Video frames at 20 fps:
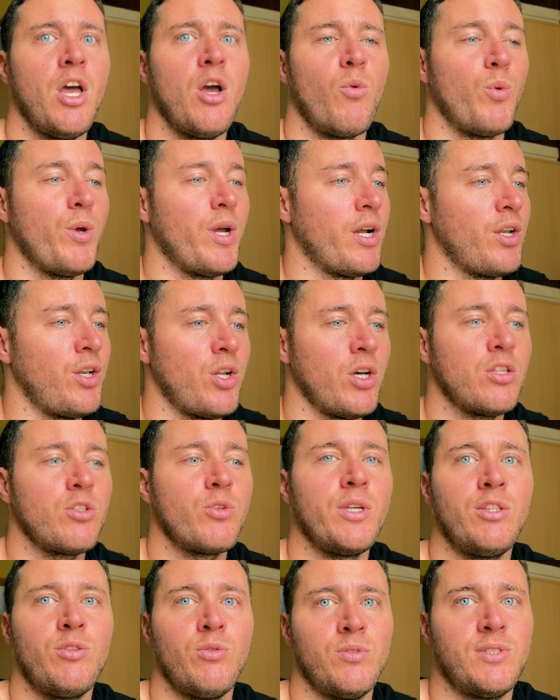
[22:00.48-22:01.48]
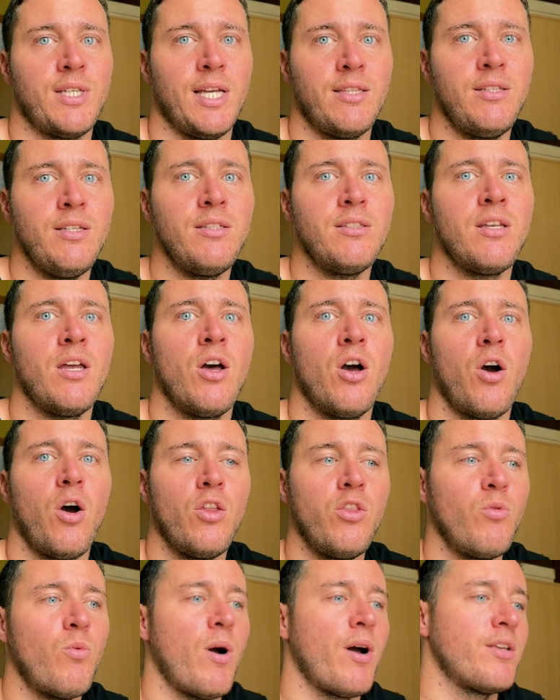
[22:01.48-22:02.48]
we are not going to set it,
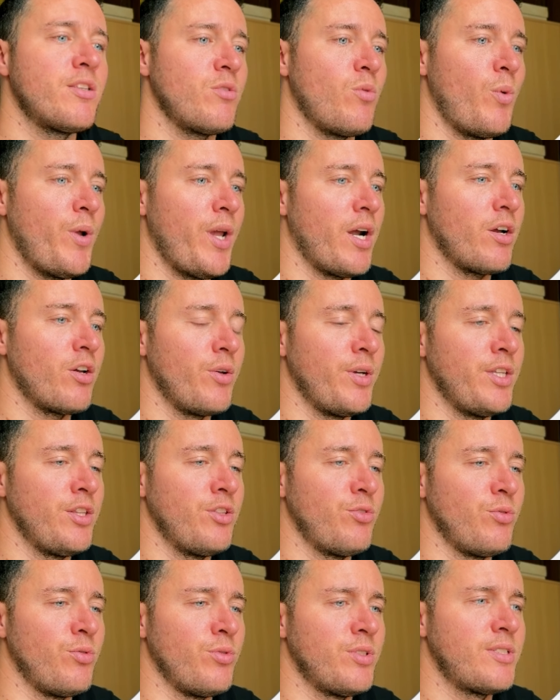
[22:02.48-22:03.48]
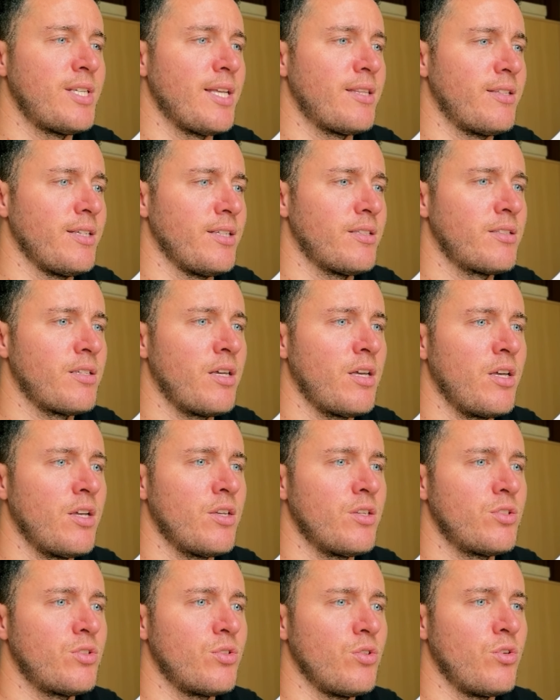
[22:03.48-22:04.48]
otherwise we are going to set it.
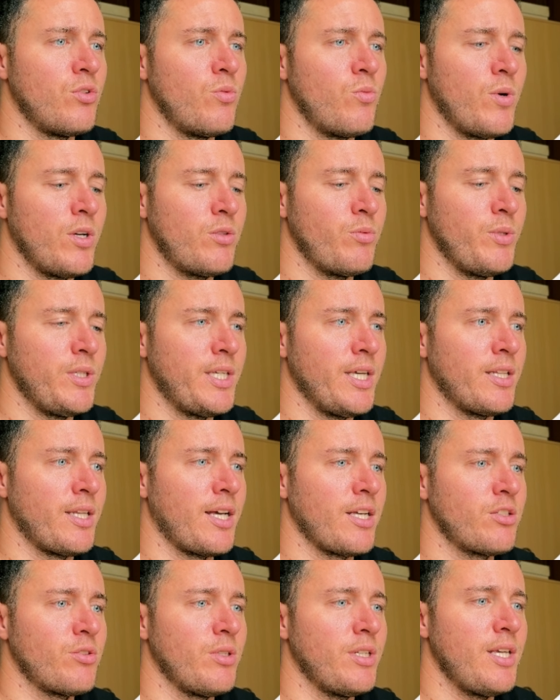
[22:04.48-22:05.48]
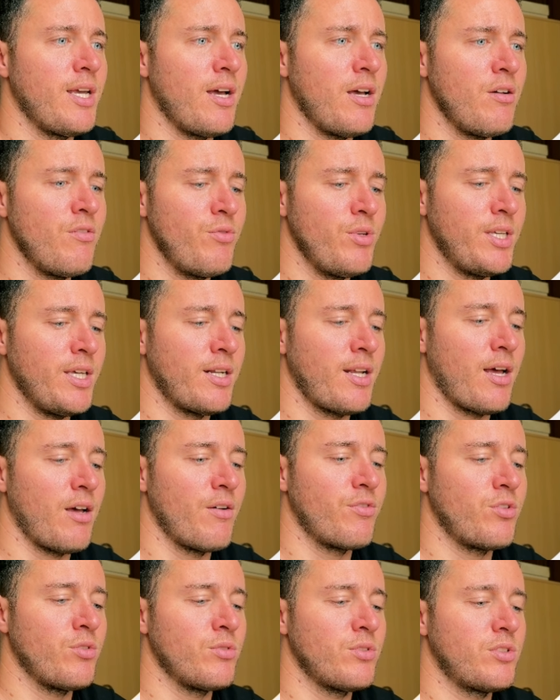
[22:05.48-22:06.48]
So what we can actually have, we can
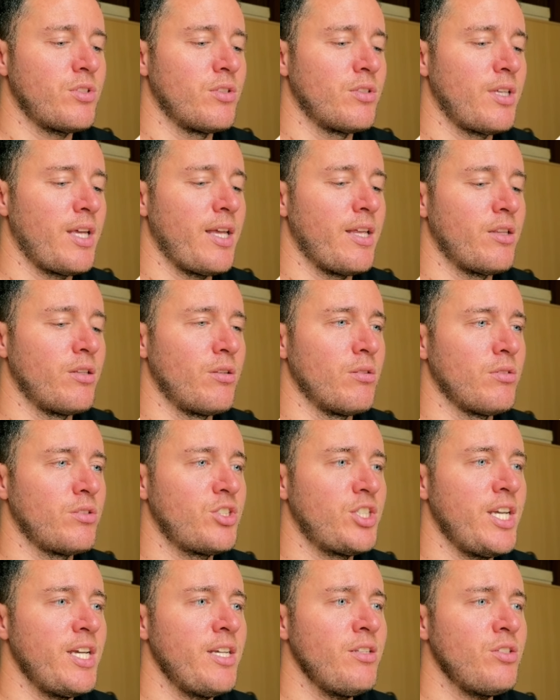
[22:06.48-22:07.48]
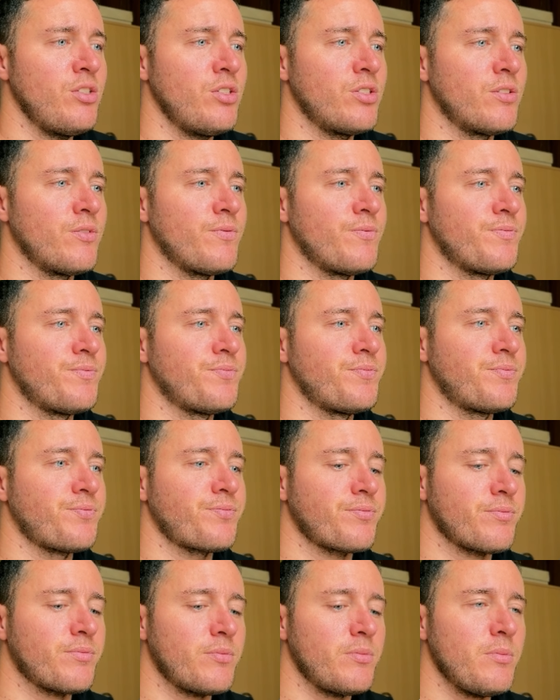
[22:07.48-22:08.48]
have constant handle change.
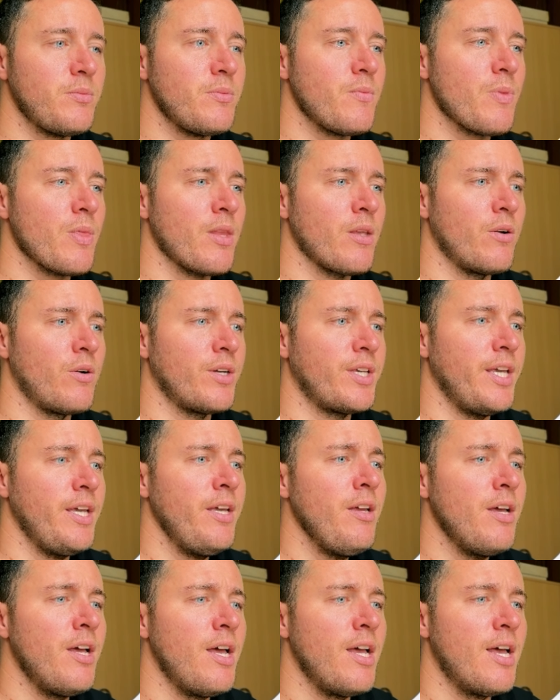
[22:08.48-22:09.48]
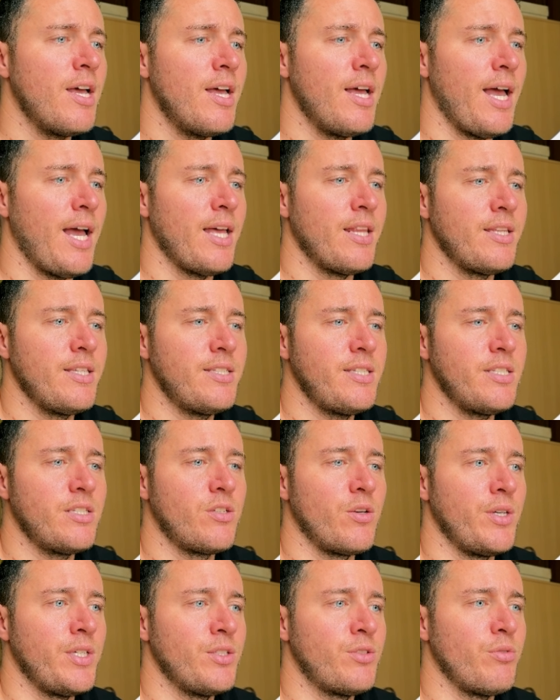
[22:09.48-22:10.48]
Okay, and this is
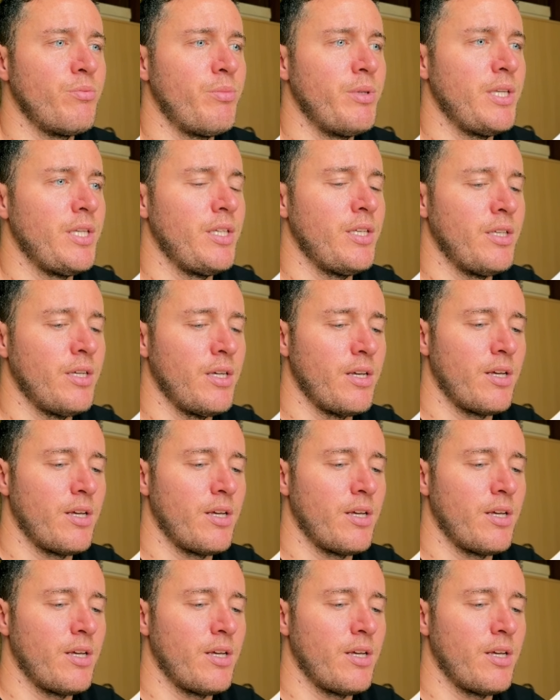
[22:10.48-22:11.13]
going to be